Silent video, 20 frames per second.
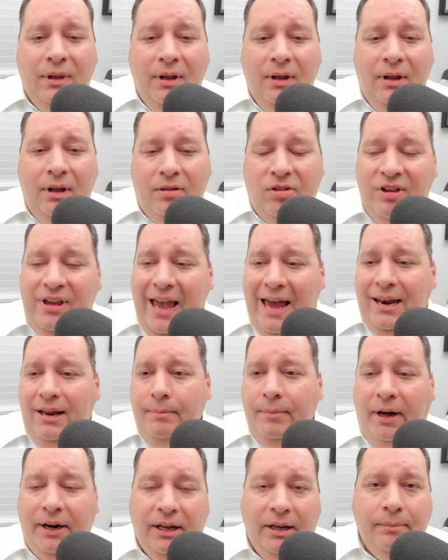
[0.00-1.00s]
It's
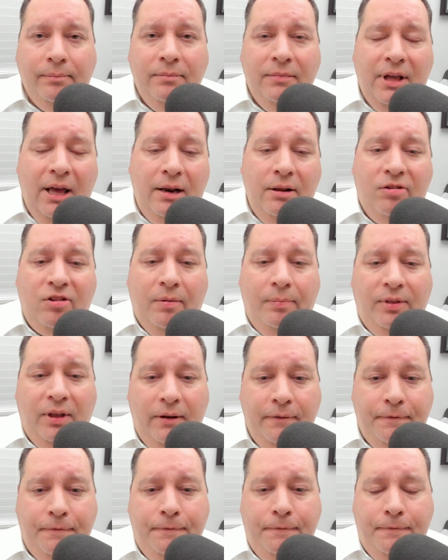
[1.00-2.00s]
getting money, getting
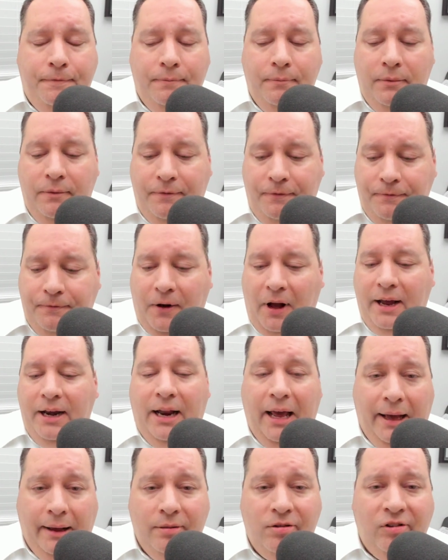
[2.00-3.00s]
something
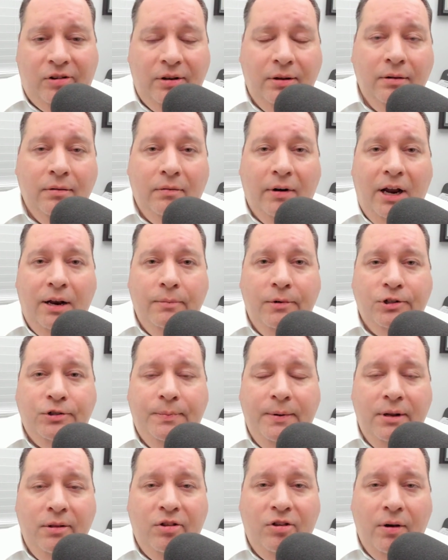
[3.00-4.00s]
financed, right?
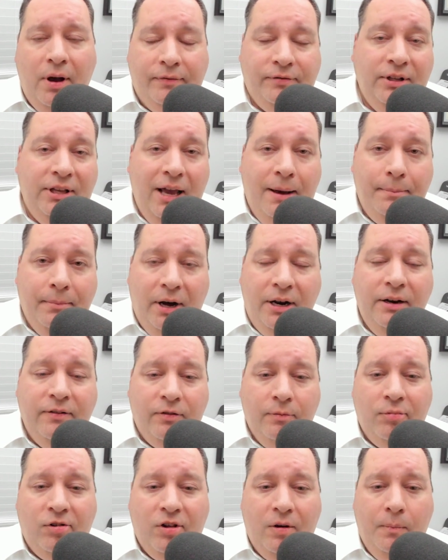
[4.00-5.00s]
Which means you have to get money
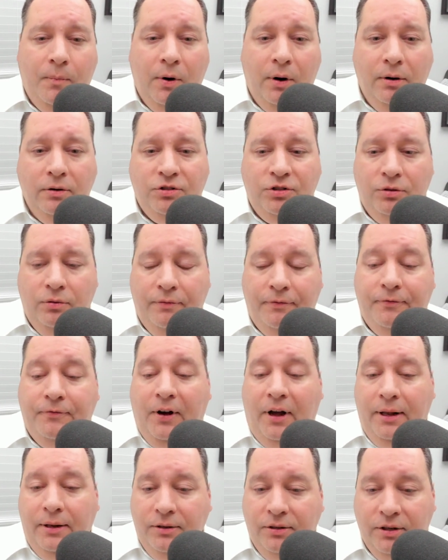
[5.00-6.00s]
from somewhere to
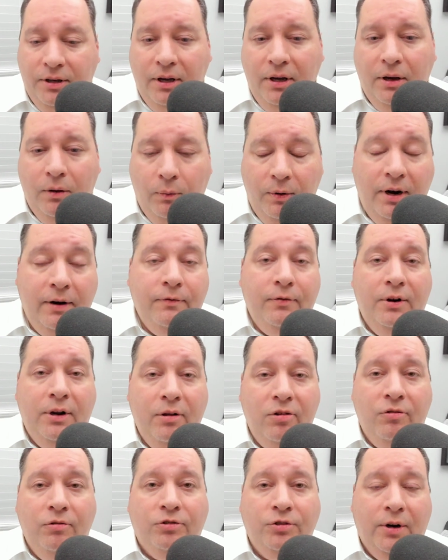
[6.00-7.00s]
fund whatever it
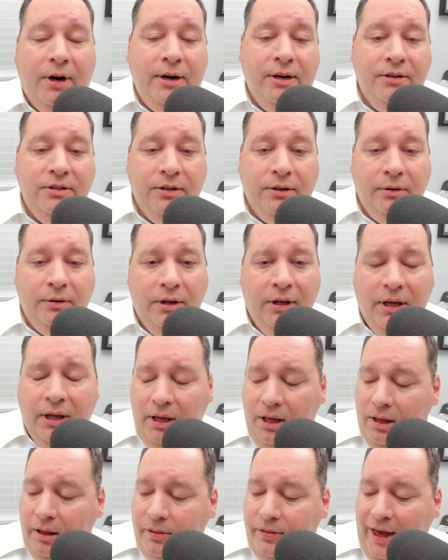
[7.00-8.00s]
is you're trying to do.
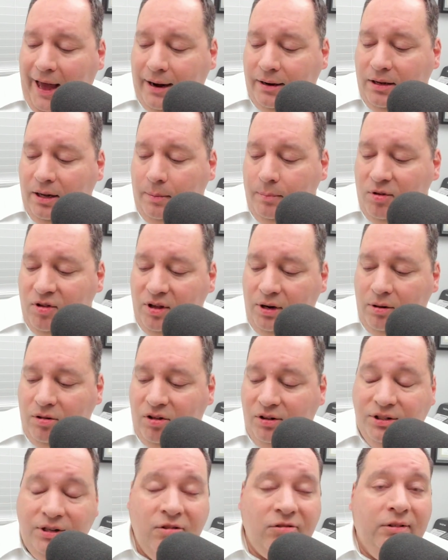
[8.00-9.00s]
That comes in as
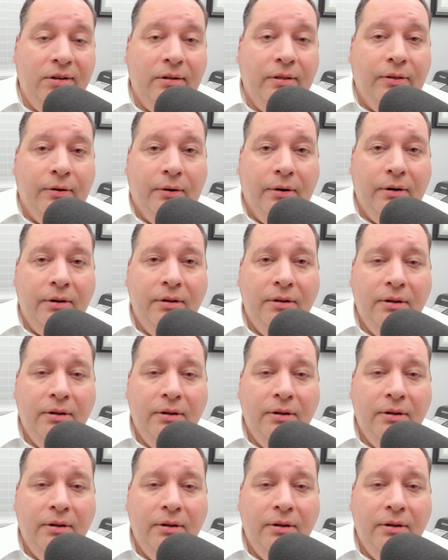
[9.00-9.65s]
a distant third.